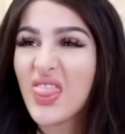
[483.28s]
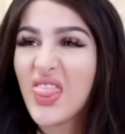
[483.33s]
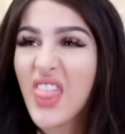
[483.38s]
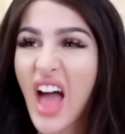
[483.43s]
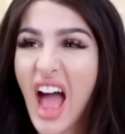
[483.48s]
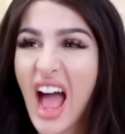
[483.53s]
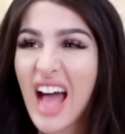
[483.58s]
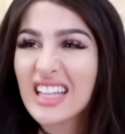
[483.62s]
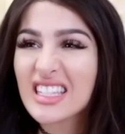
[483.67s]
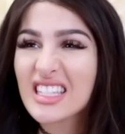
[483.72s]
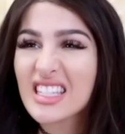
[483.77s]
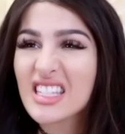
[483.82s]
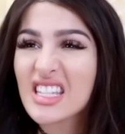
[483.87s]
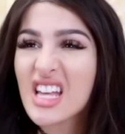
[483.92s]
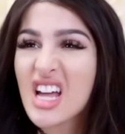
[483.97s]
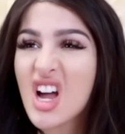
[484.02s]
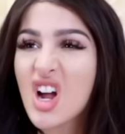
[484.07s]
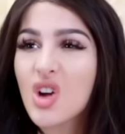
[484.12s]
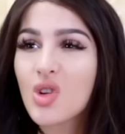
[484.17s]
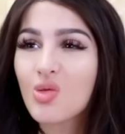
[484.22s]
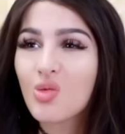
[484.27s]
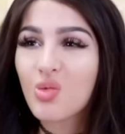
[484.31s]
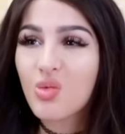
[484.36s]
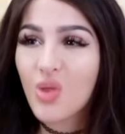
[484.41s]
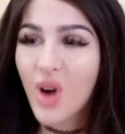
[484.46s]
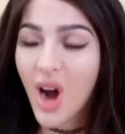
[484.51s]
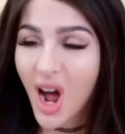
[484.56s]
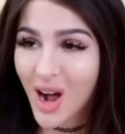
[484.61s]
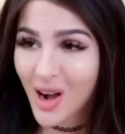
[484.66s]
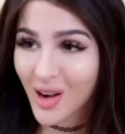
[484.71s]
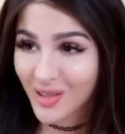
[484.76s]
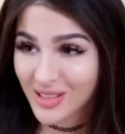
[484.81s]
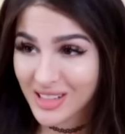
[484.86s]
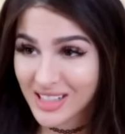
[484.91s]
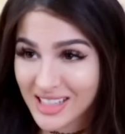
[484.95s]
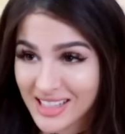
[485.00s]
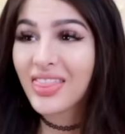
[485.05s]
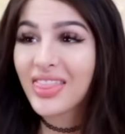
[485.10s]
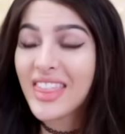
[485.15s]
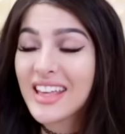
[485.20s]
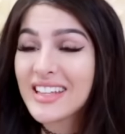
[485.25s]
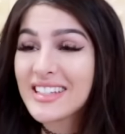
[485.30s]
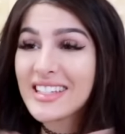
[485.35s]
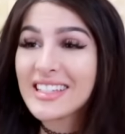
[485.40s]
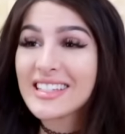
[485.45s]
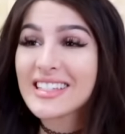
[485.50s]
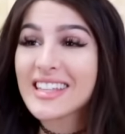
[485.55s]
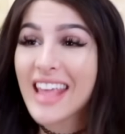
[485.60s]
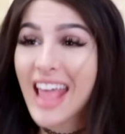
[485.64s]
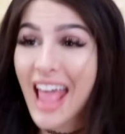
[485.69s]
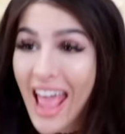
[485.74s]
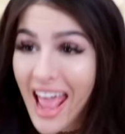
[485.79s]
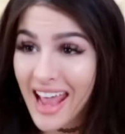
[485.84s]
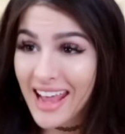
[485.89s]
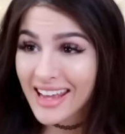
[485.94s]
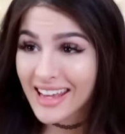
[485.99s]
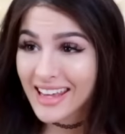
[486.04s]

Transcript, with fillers: That's gross. This is cake.